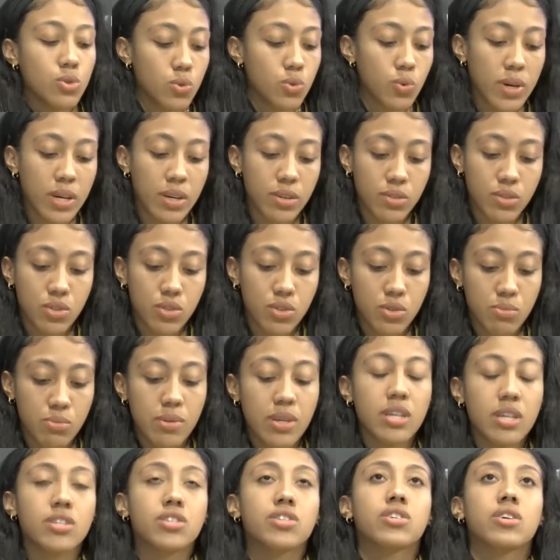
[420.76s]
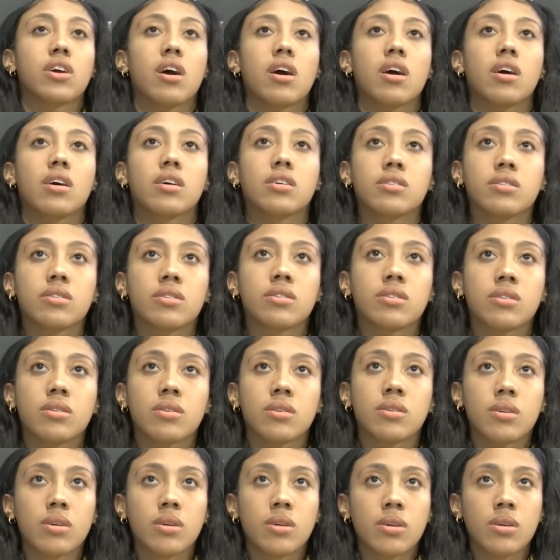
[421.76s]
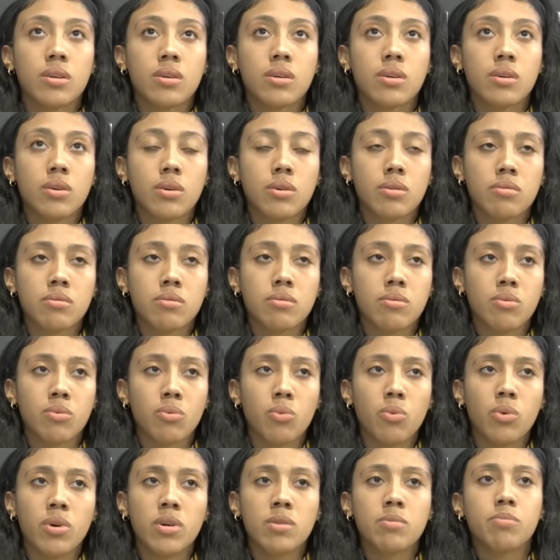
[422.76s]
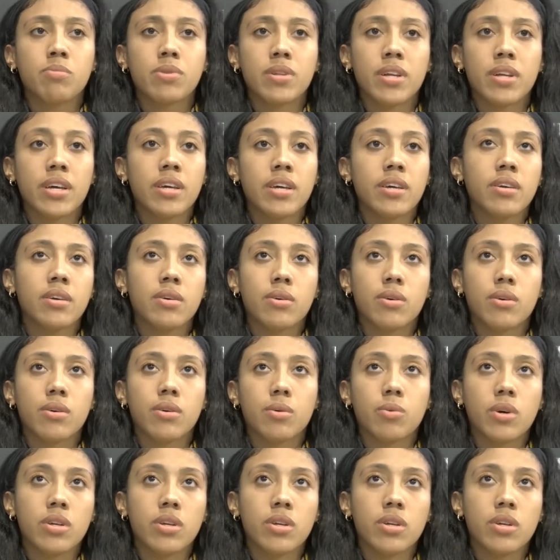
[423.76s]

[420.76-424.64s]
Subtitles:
too much on one play or one